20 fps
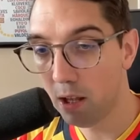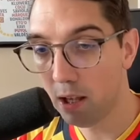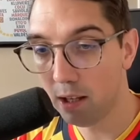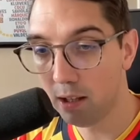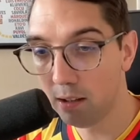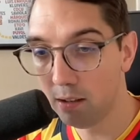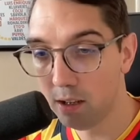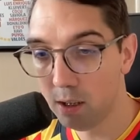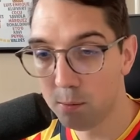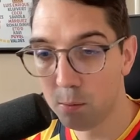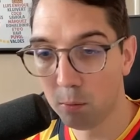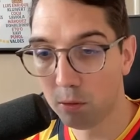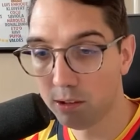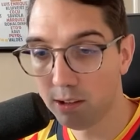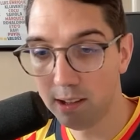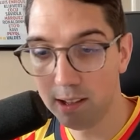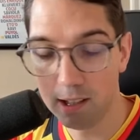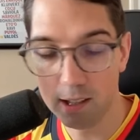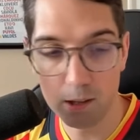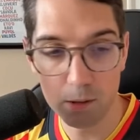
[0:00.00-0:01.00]
and Dibu
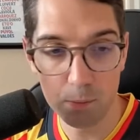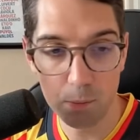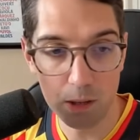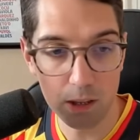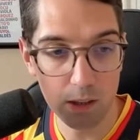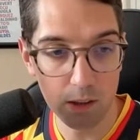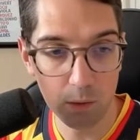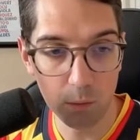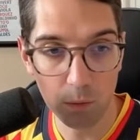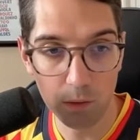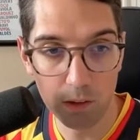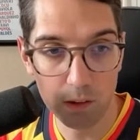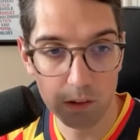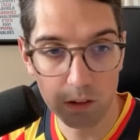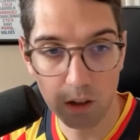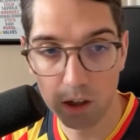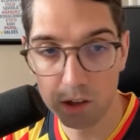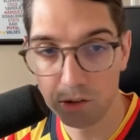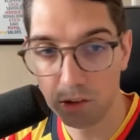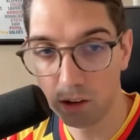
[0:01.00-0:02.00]
Martinez being with his
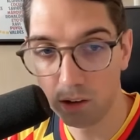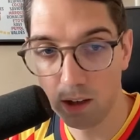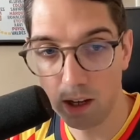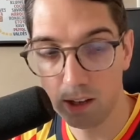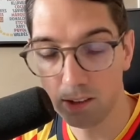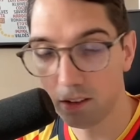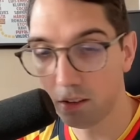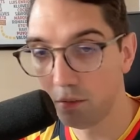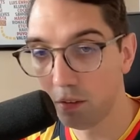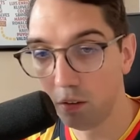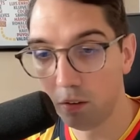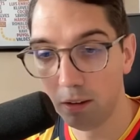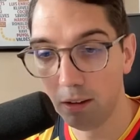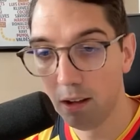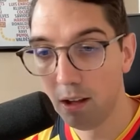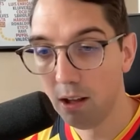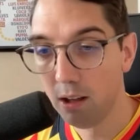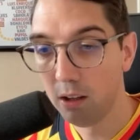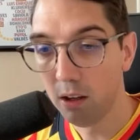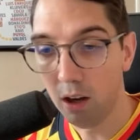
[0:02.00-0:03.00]
contract to Aston Villa,
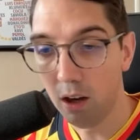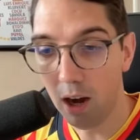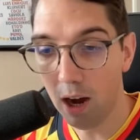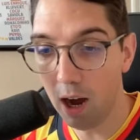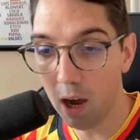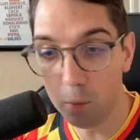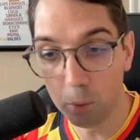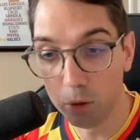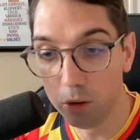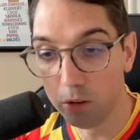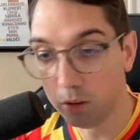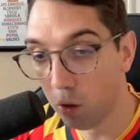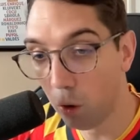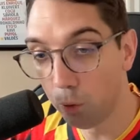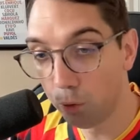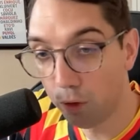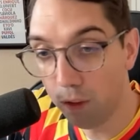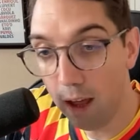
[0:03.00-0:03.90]
I wouldn't go for